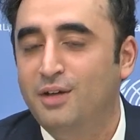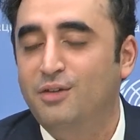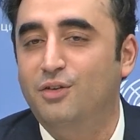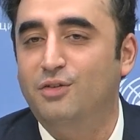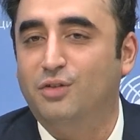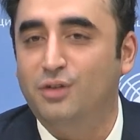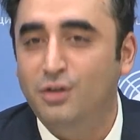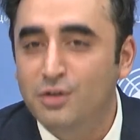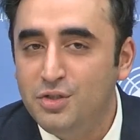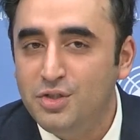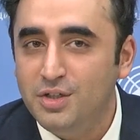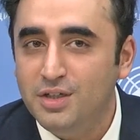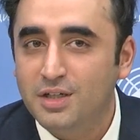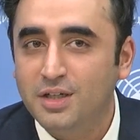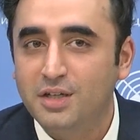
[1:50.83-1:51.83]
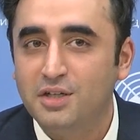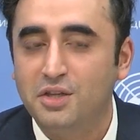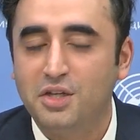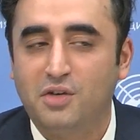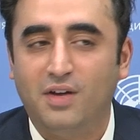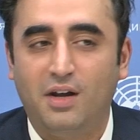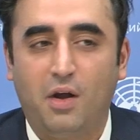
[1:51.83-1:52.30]
The solution to
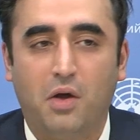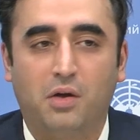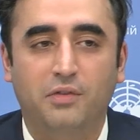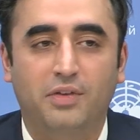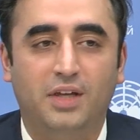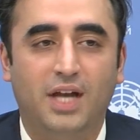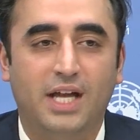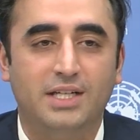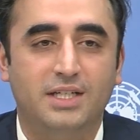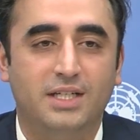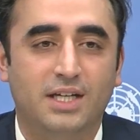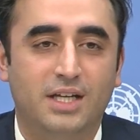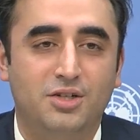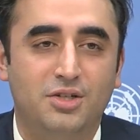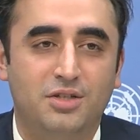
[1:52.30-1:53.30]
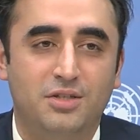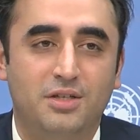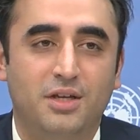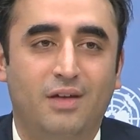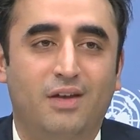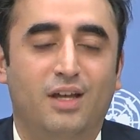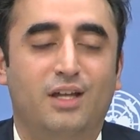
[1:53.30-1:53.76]
the gridlock of the United Nations
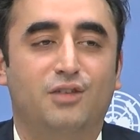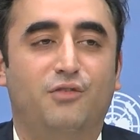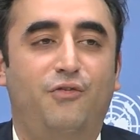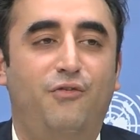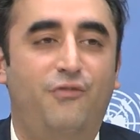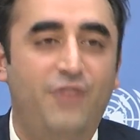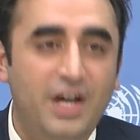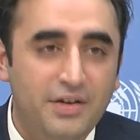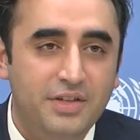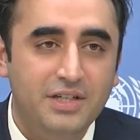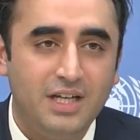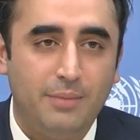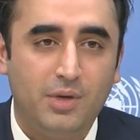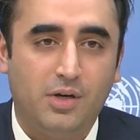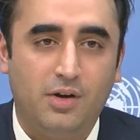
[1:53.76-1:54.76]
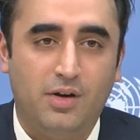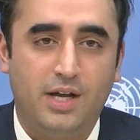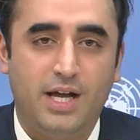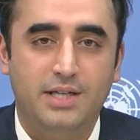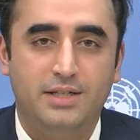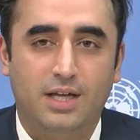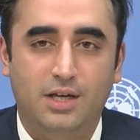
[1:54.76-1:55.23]
is further
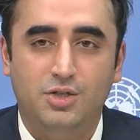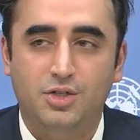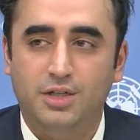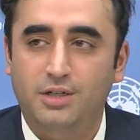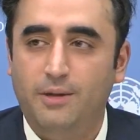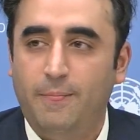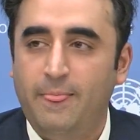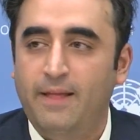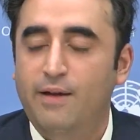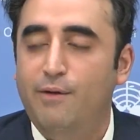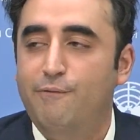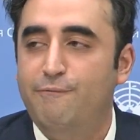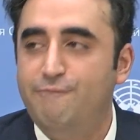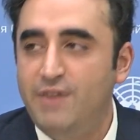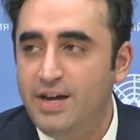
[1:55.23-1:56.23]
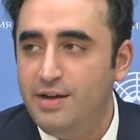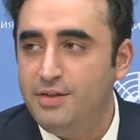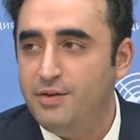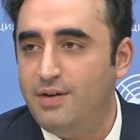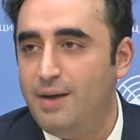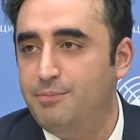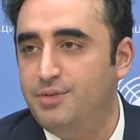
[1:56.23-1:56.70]
democratization,
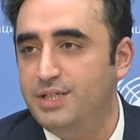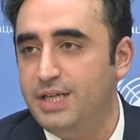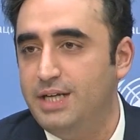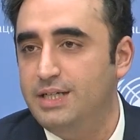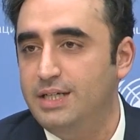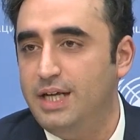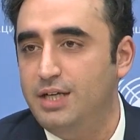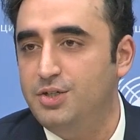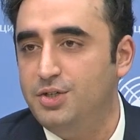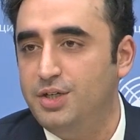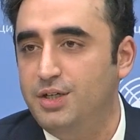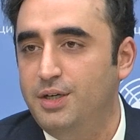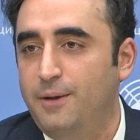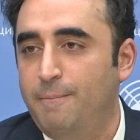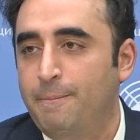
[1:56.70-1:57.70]
further representation.